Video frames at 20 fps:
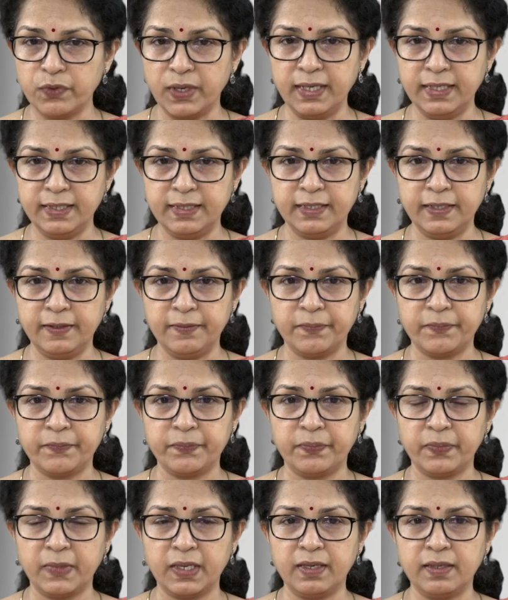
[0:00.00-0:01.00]
quality.
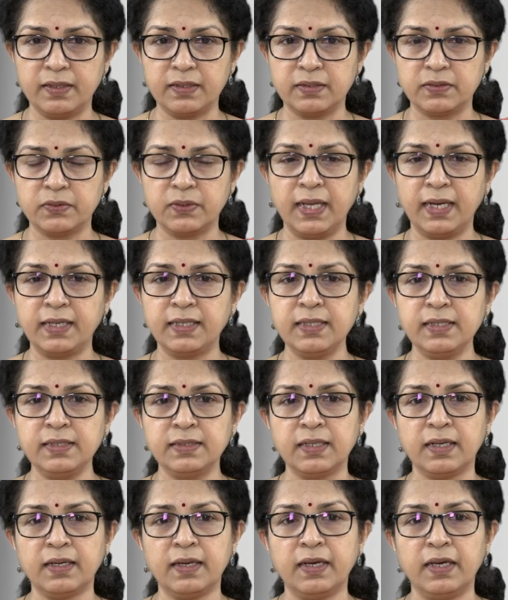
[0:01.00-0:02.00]
Okay, so that is,
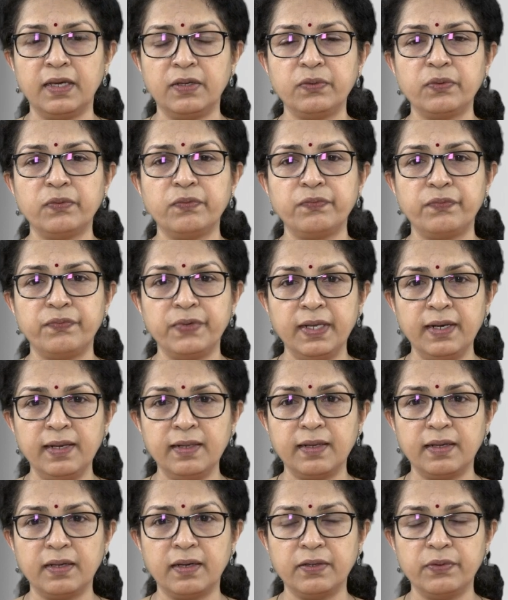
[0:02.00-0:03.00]
you feel
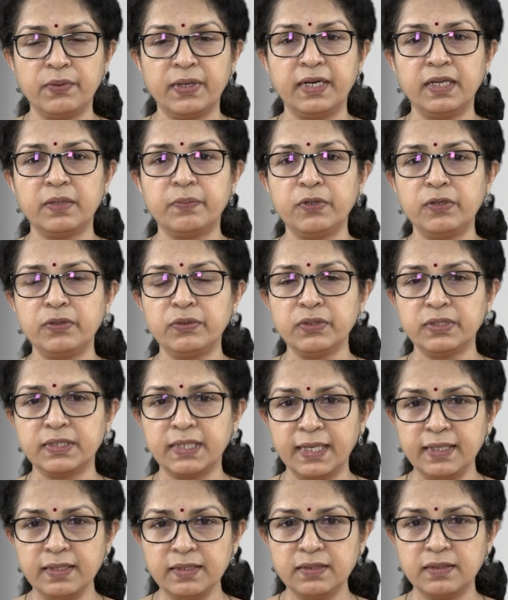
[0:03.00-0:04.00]
you are able to
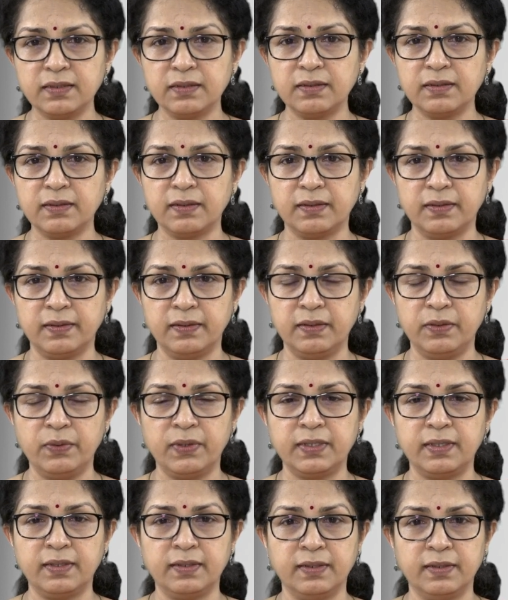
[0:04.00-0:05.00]
sense you
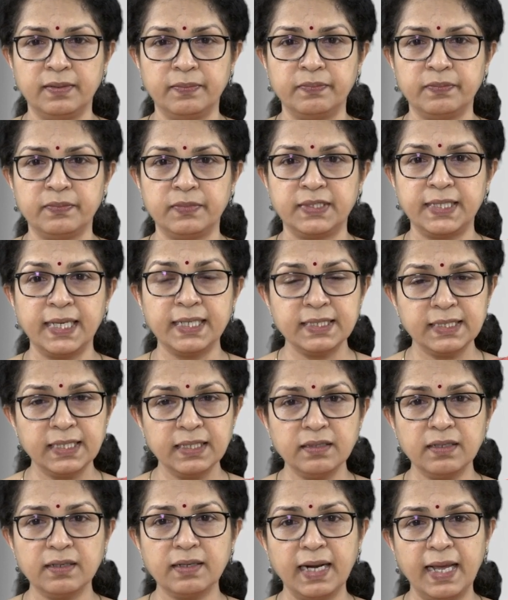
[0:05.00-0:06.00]
are
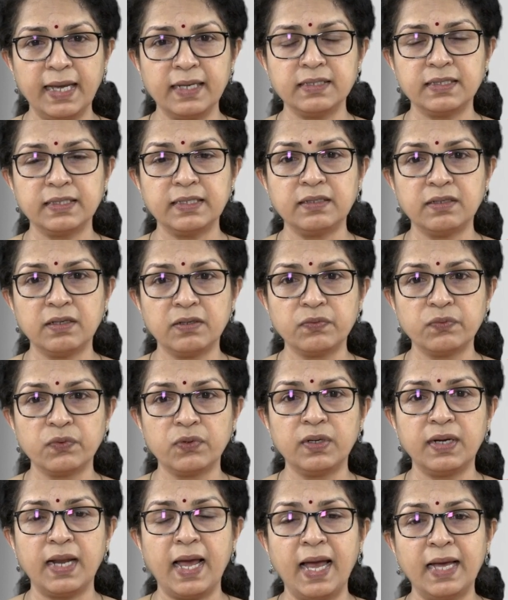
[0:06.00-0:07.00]
sensing the client's inner
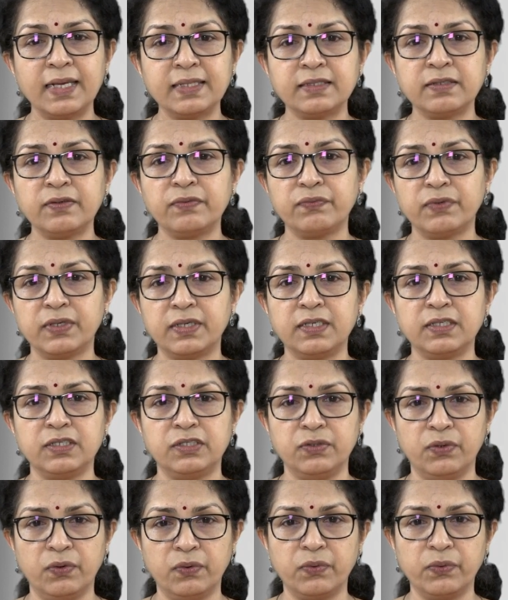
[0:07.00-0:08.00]
world as if it is
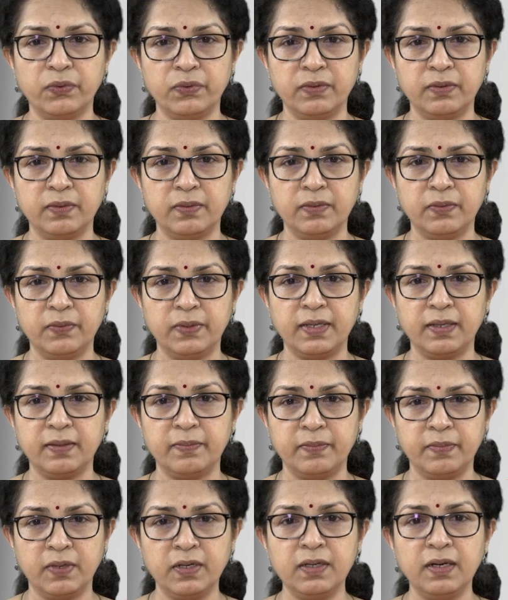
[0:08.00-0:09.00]
your own. Okay,
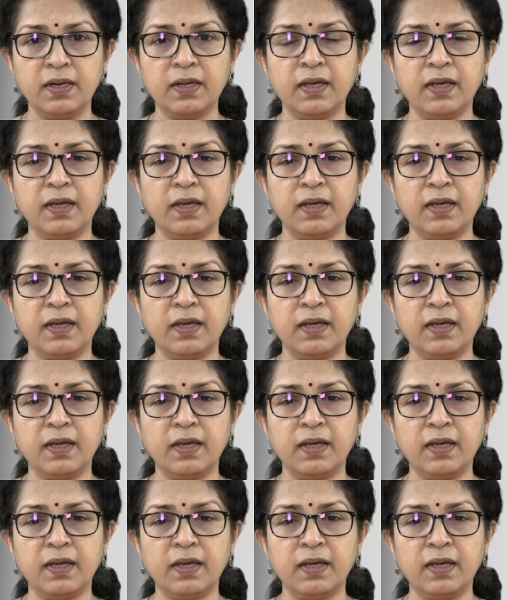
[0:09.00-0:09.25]
but